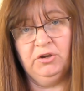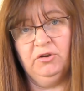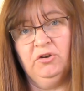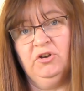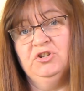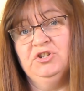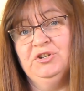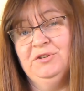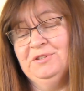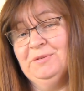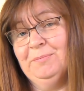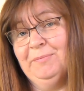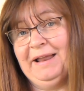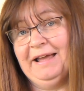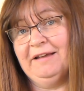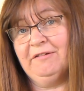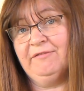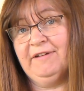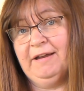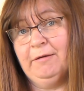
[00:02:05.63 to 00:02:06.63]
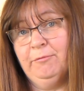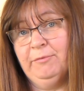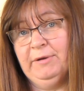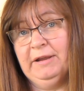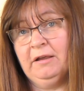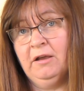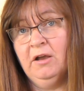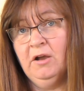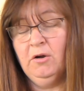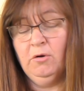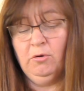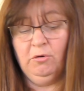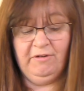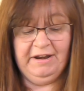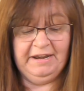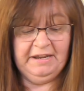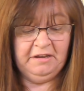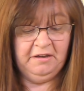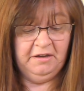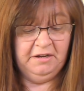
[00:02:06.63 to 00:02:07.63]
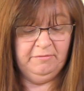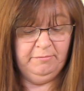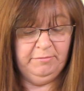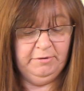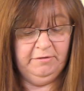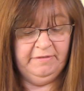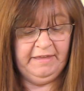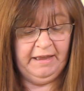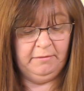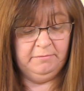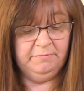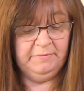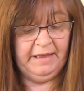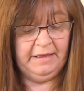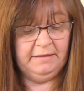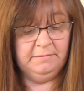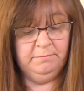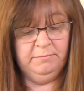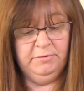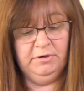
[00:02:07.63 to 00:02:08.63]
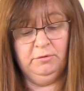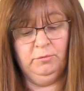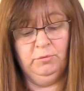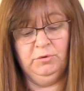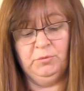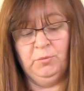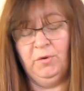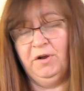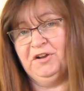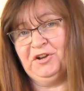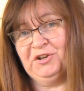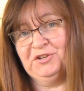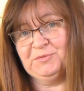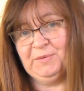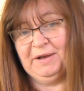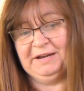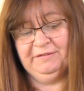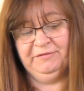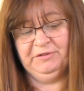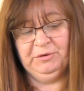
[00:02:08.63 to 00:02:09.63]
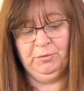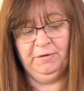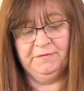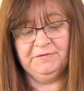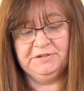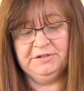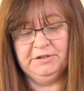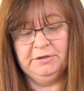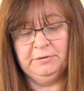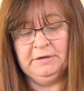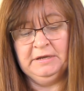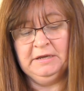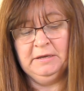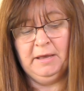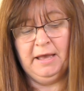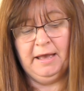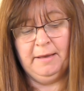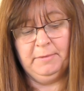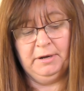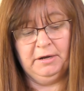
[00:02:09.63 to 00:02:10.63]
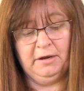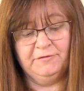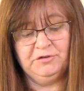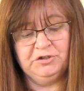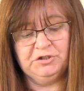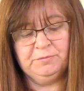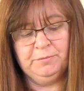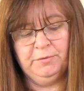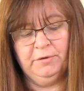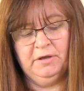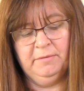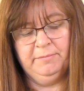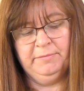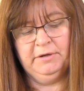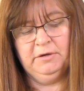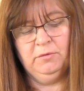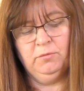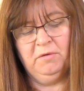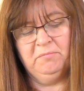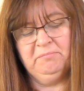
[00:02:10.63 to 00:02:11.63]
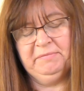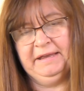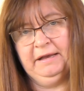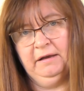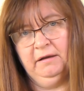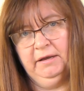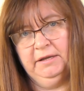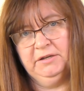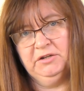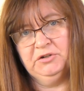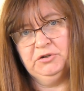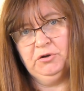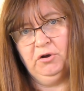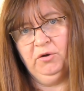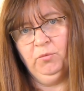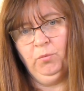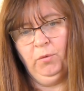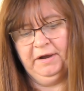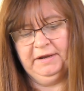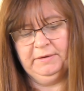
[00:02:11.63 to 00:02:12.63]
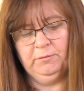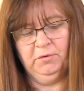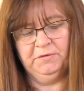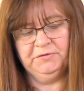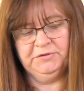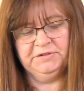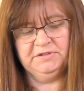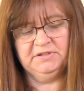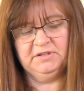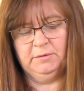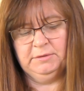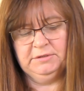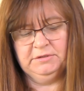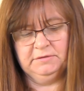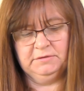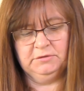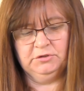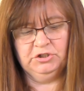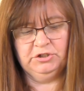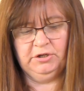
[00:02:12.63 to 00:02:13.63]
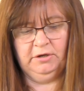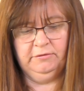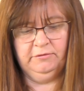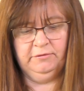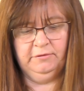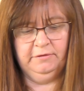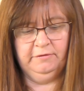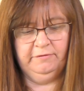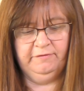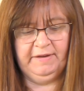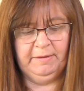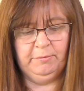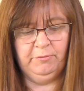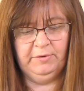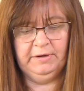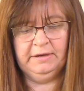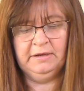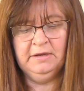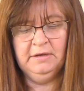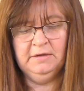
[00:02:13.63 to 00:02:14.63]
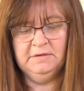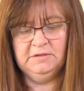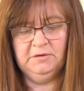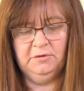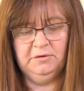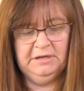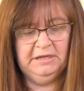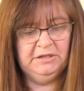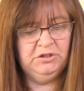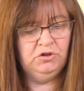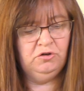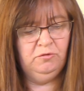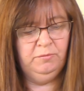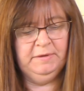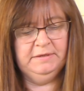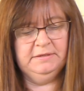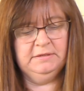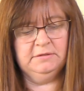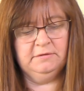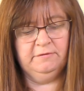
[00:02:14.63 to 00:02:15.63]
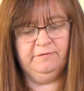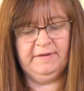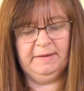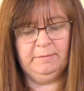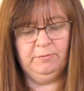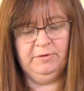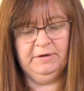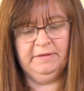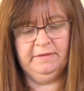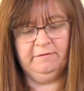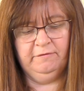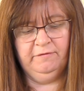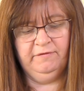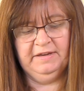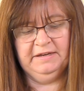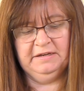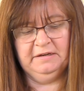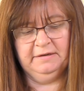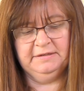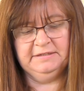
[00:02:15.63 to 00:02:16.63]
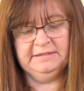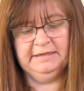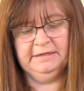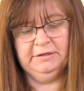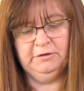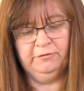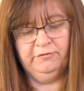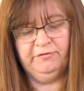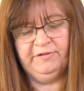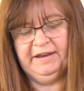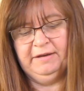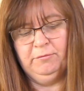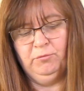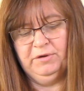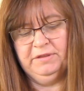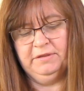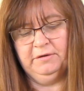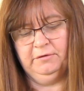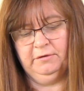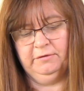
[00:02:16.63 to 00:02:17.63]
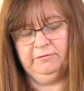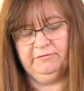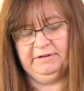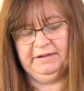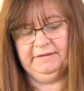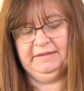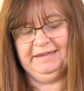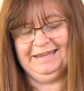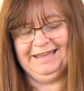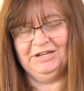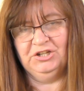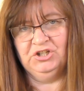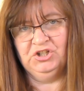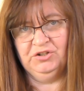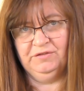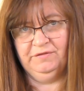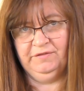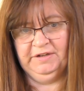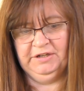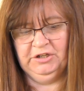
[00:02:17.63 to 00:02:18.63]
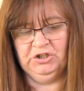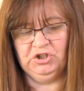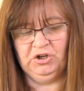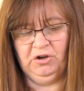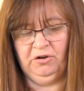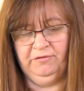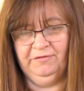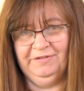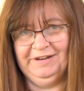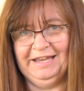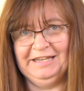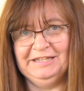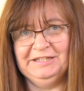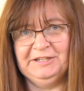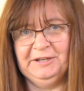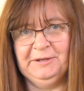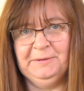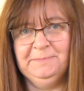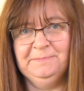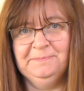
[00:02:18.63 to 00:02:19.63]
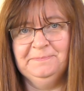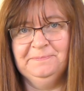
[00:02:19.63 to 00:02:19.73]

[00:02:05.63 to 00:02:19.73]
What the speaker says: You could use a black fabric or any kind of blue. That blue would work as well if you want to. And I've just put a blue one behind, not a white one, just so it doesn't show through the fabric. So you'll need 2 pieces of fabric that fit nicely in your frame with enough around the edge to finish off later.